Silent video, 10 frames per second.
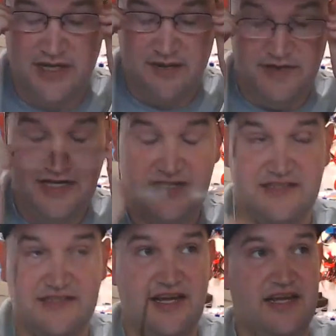I mean, this
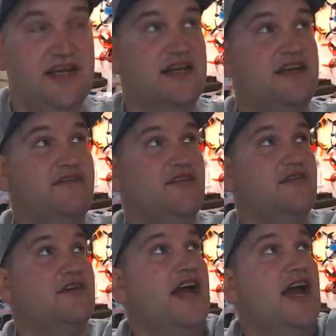thing, if you
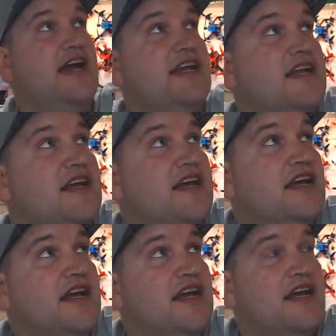look at it,
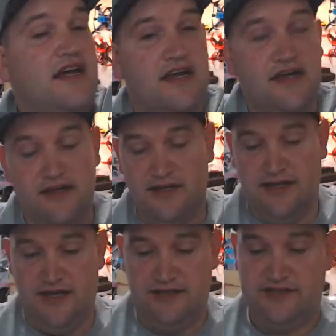
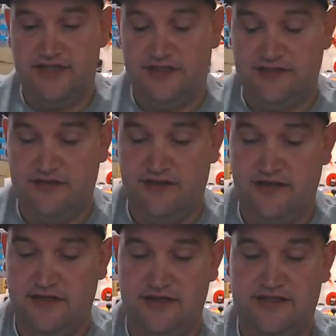it's just
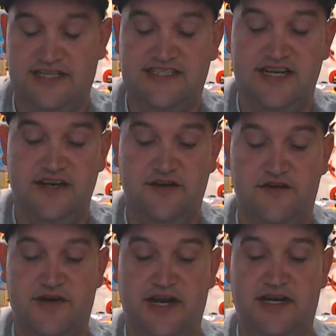
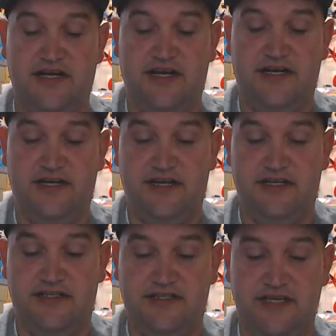deteriorated. Like you
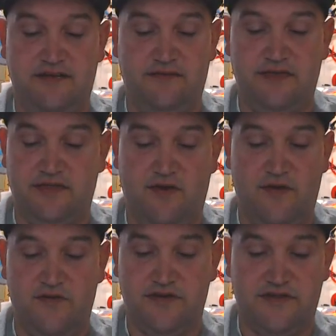can see
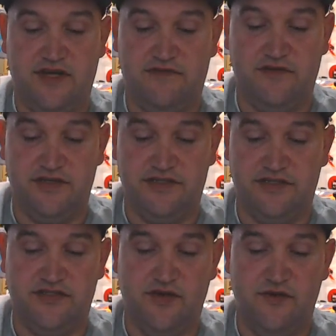all the stuff on it is
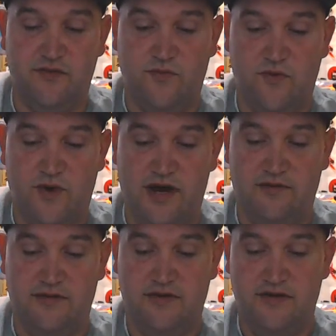just so wore
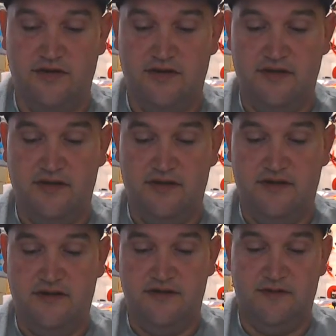out.
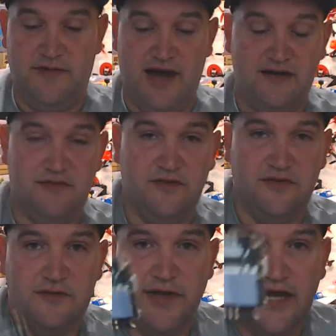The bottom don't
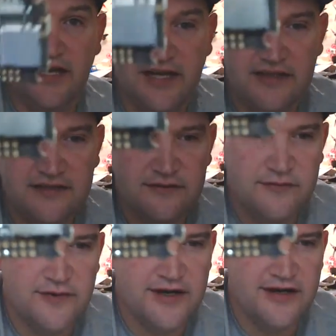look bad, I guess.
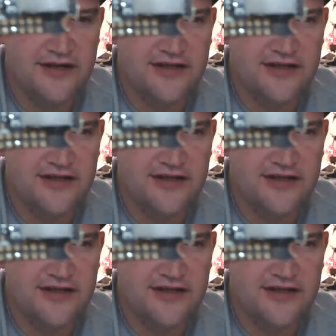Where